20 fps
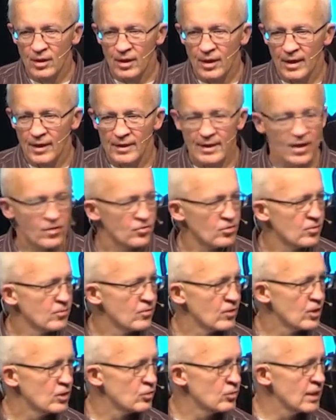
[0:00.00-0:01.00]
And now some of
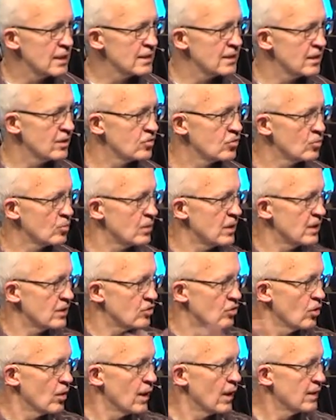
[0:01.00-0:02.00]
our grandkids are being
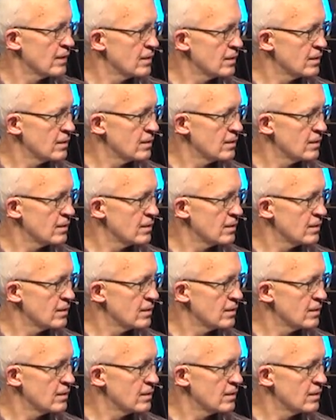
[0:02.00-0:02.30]
taught,